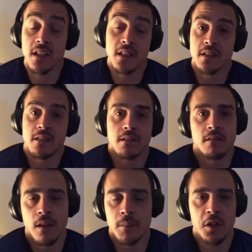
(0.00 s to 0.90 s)
Cause
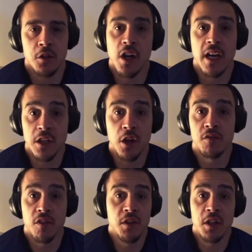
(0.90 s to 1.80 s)
I mean, you're trying to
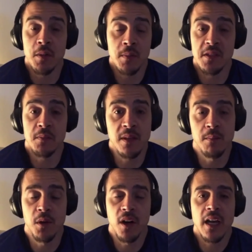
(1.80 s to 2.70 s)
go for really busy
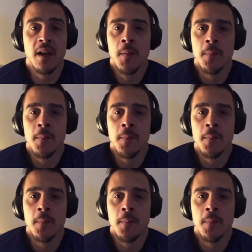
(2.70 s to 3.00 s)
people. Right.